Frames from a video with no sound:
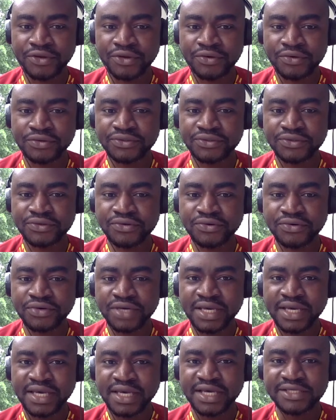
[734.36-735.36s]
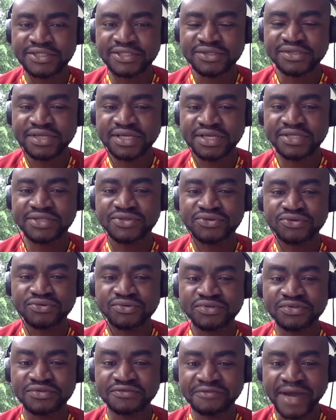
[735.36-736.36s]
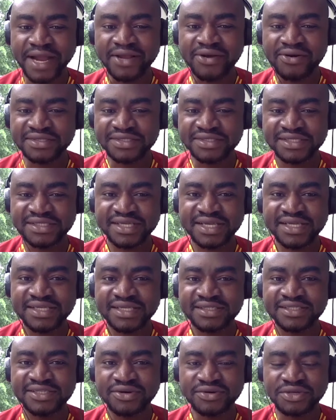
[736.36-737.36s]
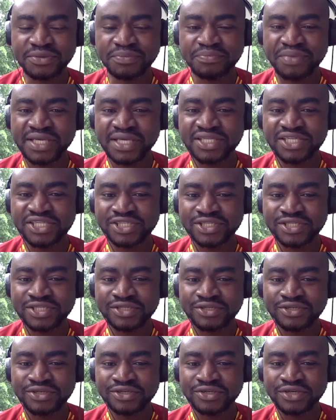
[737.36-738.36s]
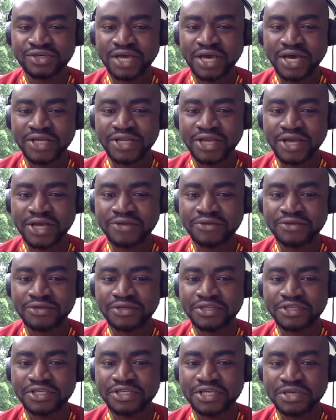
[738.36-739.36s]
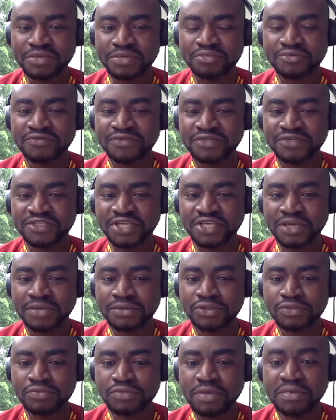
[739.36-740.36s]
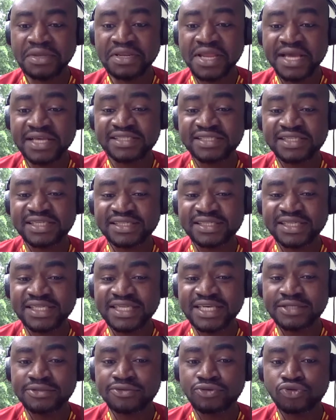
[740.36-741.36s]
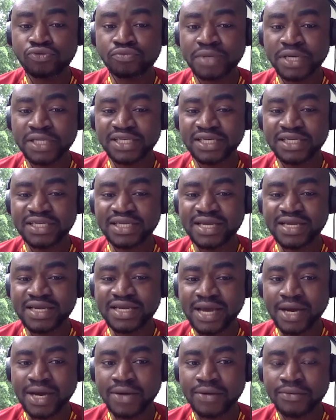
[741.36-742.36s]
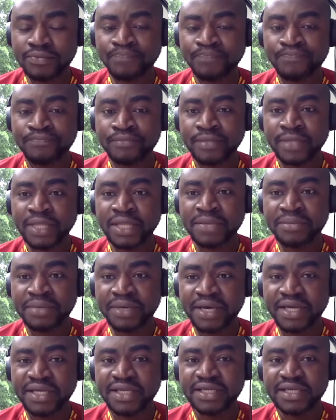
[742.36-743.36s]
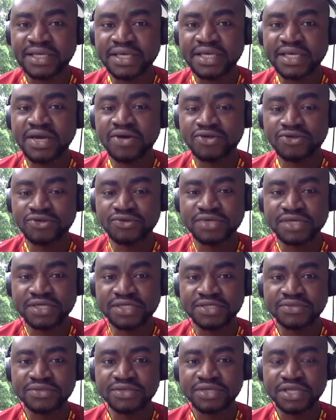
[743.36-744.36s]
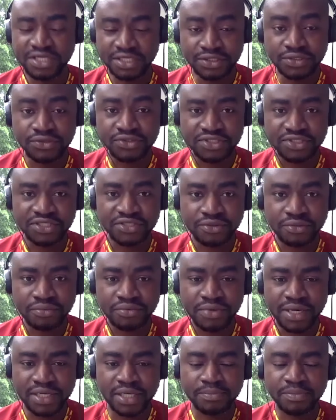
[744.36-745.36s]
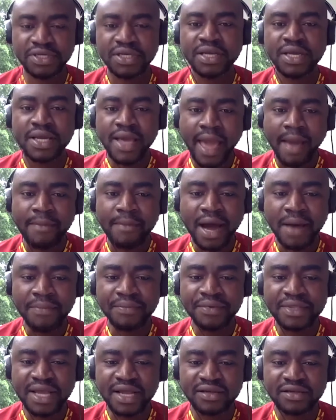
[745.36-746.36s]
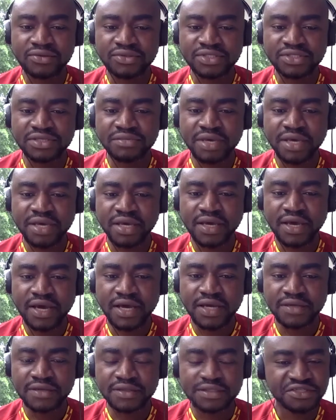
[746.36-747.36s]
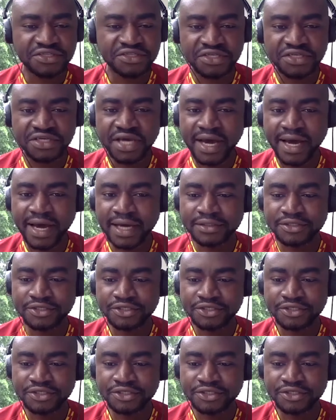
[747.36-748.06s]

So he just needs to find consistency on the pitch and improve his game. So maybe next season he'll do better than now, but he needs to sit up right now. But I'm happy that Osimhen and Gigi are